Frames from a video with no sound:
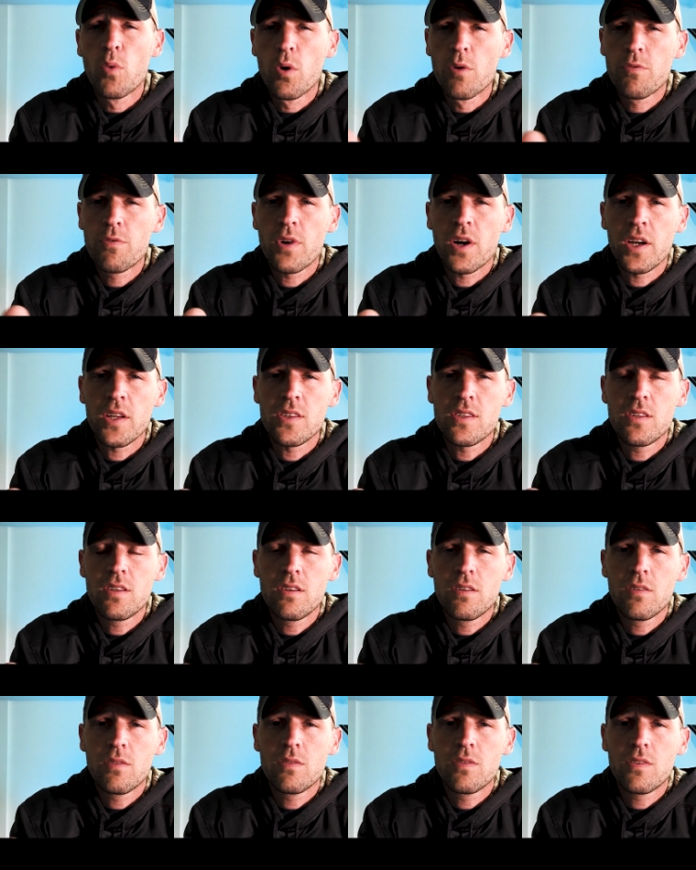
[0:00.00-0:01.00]
more
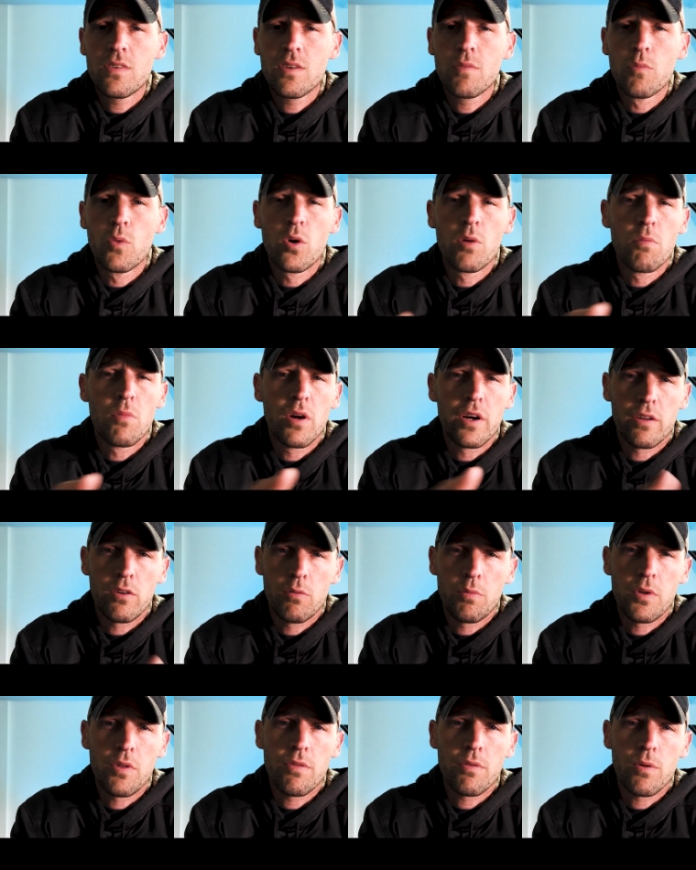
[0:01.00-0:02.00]
fine-tuned, more
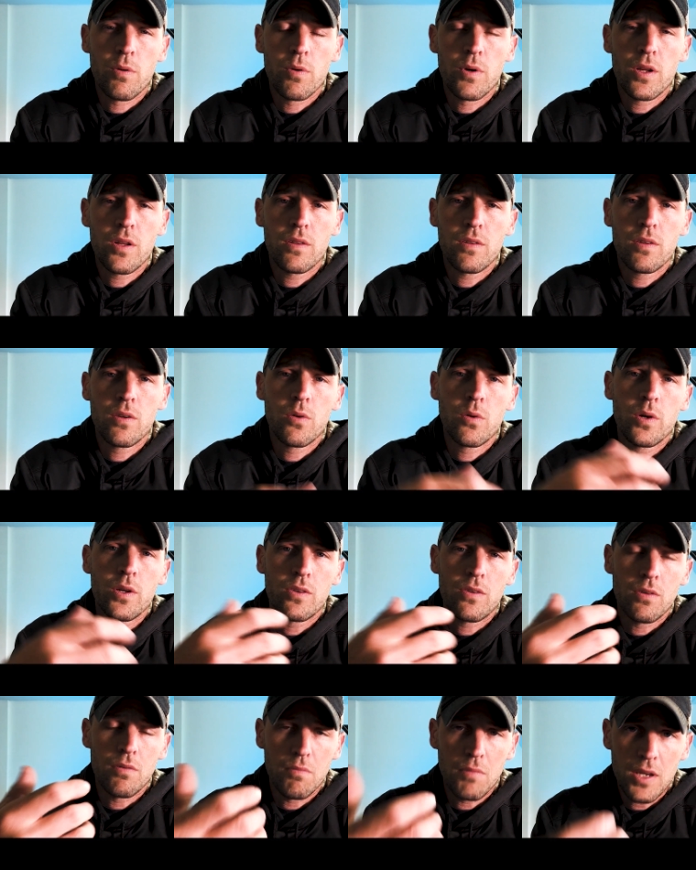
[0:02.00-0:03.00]
money will be thrown
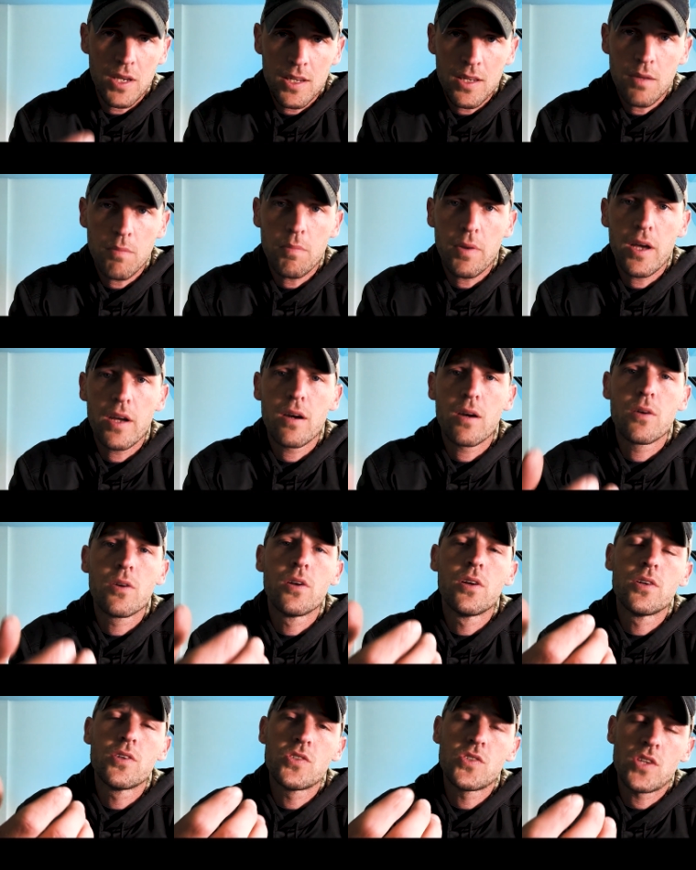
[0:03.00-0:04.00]
into it to make it
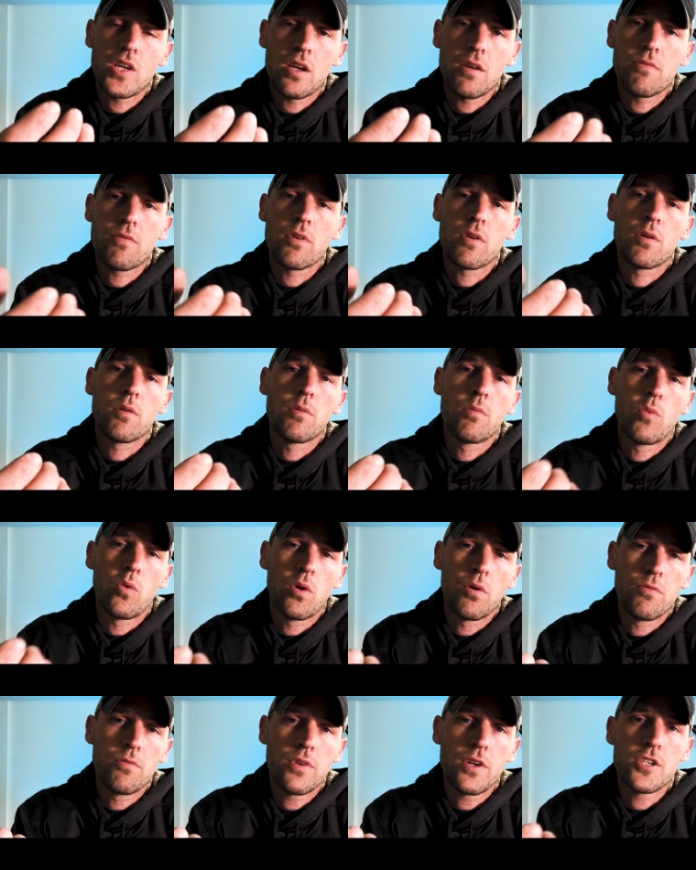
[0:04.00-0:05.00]
better, safer,
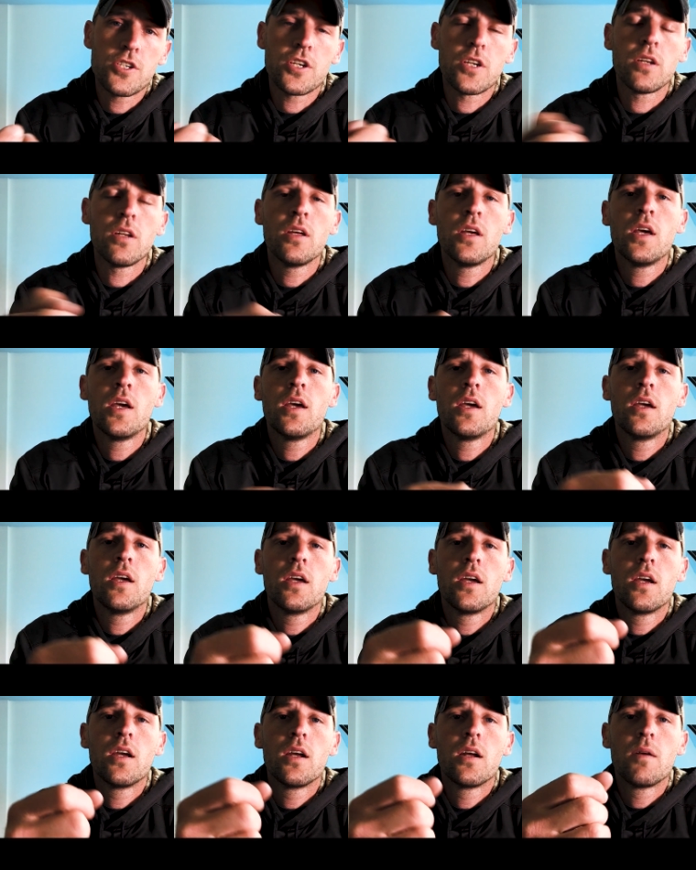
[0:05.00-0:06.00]
more efficient.
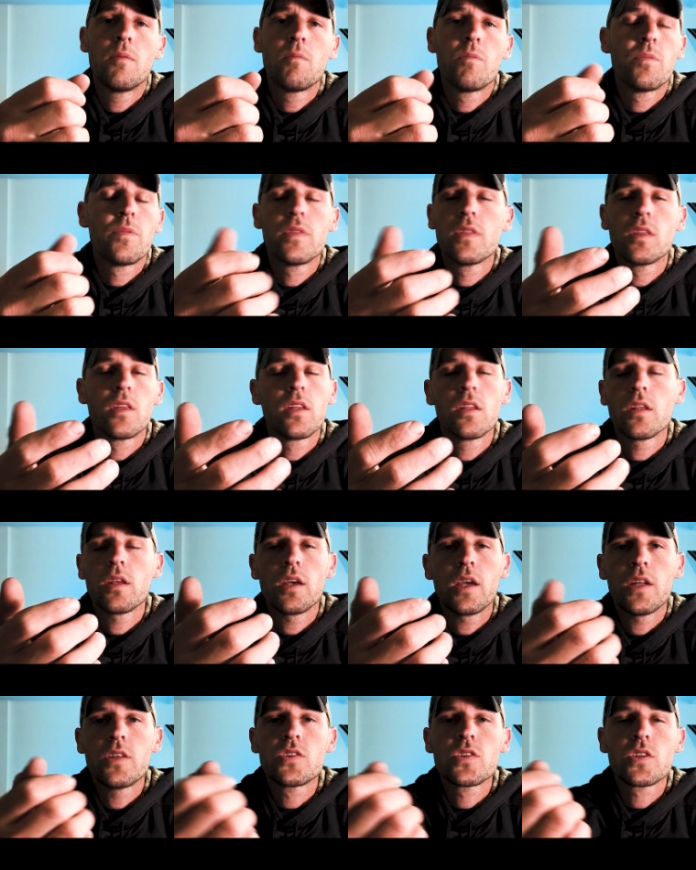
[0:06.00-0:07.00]

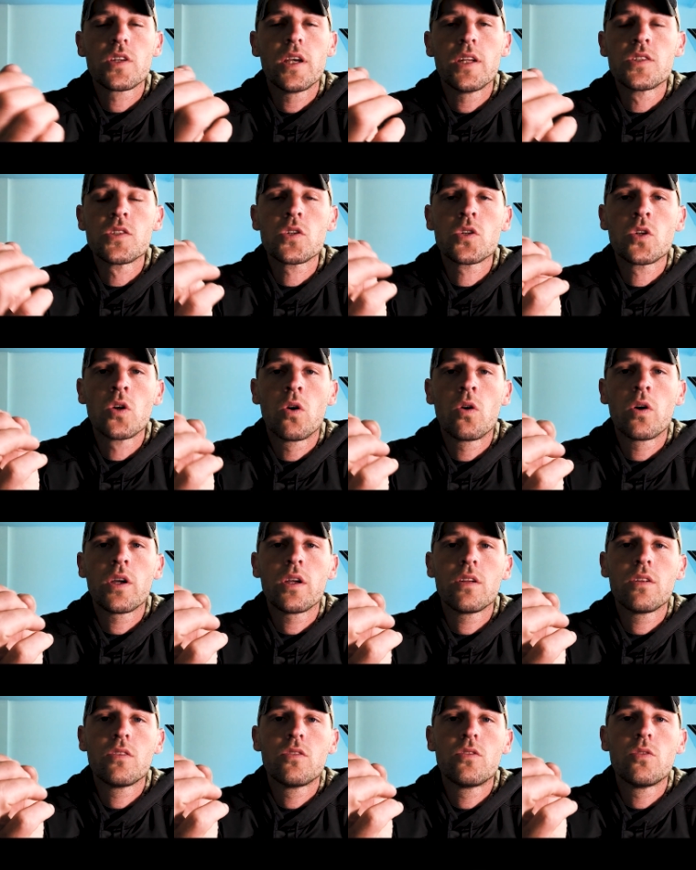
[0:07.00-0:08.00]
It's
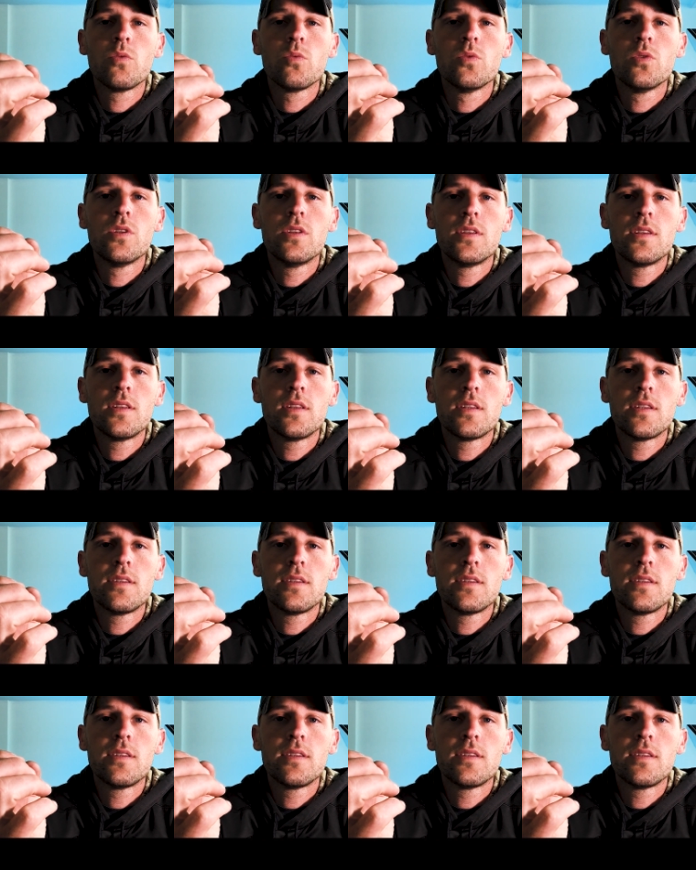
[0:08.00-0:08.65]
going to,